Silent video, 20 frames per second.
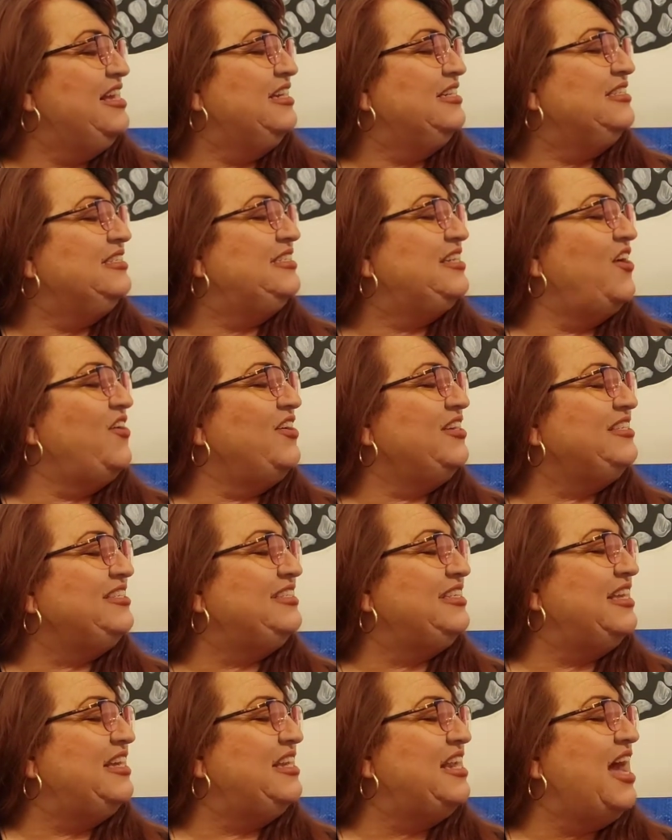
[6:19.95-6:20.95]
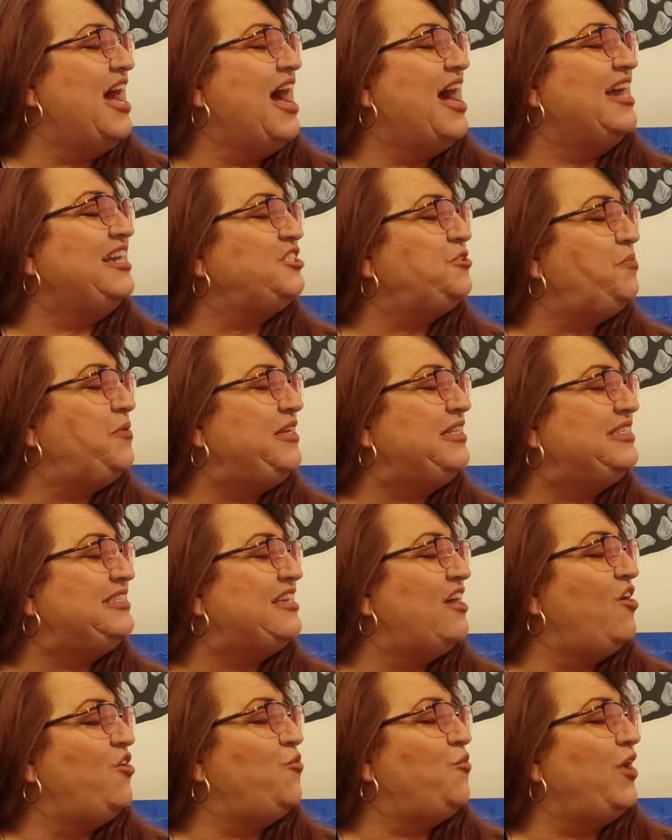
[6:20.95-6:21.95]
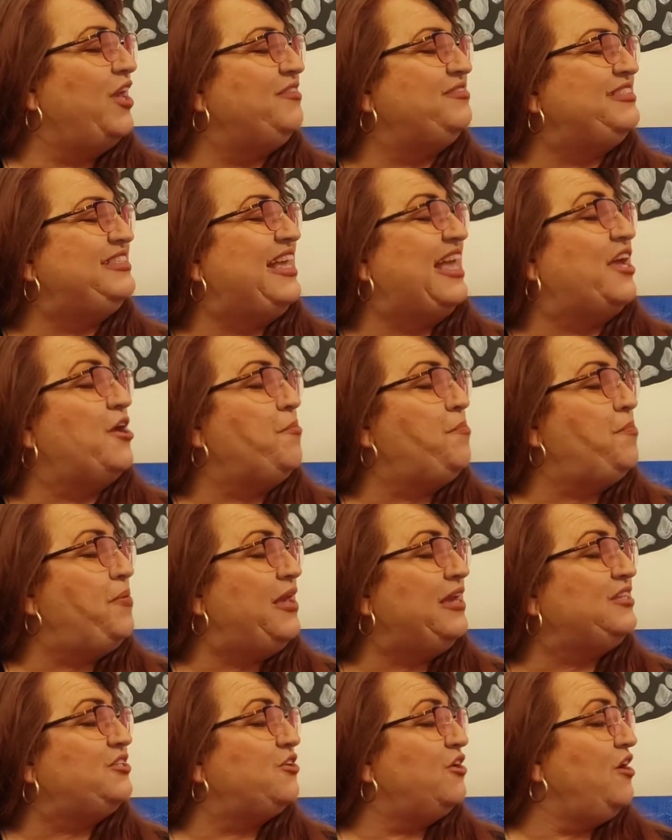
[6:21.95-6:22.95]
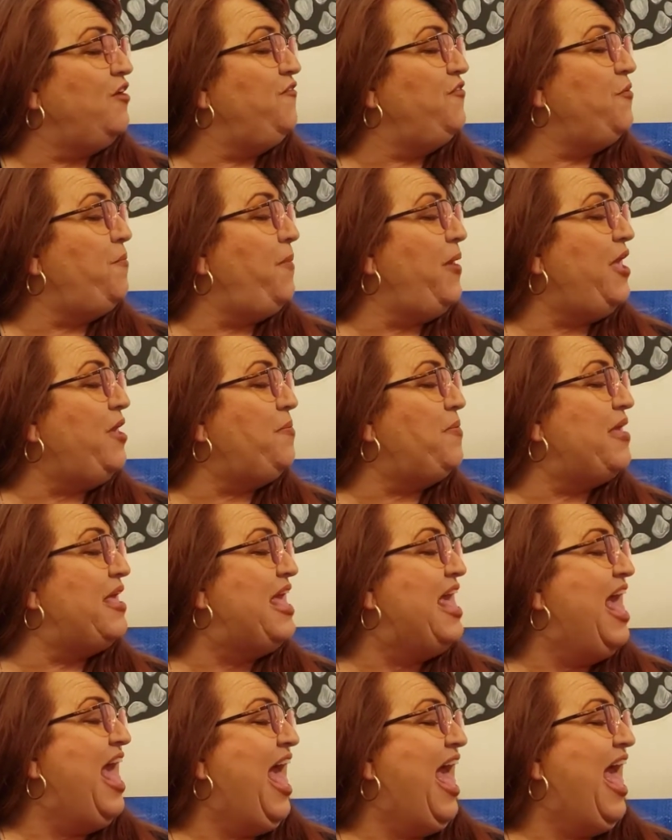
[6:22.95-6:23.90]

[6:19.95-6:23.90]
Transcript: Sarah said high-speed sound waves take a picture of the baby